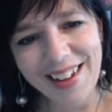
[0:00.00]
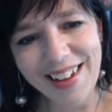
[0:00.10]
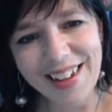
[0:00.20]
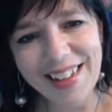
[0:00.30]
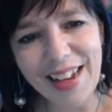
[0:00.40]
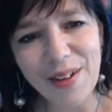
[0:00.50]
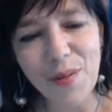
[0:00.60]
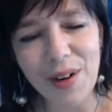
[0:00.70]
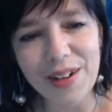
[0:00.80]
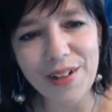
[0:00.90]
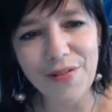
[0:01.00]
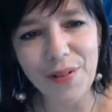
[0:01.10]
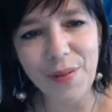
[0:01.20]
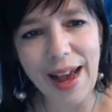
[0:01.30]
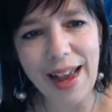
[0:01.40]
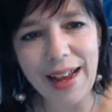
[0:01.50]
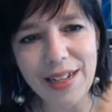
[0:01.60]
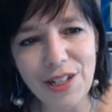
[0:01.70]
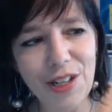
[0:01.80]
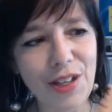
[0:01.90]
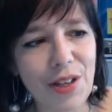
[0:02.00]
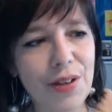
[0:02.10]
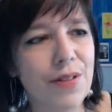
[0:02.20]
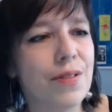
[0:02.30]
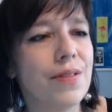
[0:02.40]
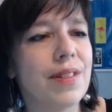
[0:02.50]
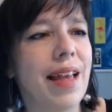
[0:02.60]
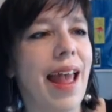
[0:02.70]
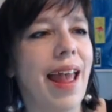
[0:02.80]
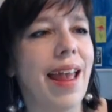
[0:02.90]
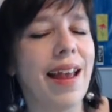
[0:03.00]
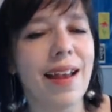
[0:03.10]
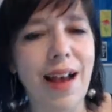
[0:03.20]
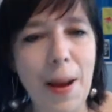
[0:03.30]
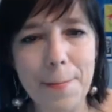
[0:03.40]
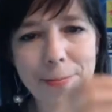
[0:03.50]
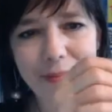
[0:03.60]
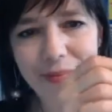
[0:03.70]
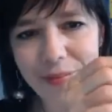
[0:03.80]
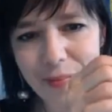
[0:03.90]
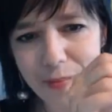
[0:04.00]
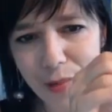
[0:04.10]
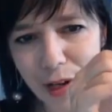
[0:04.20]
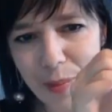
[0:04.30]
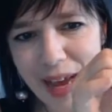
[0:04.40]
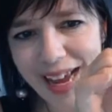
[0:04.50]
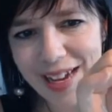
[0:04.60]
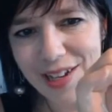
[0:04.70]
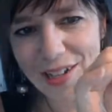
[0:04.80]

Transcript: Isn't that a wonderful way to use a um, book page.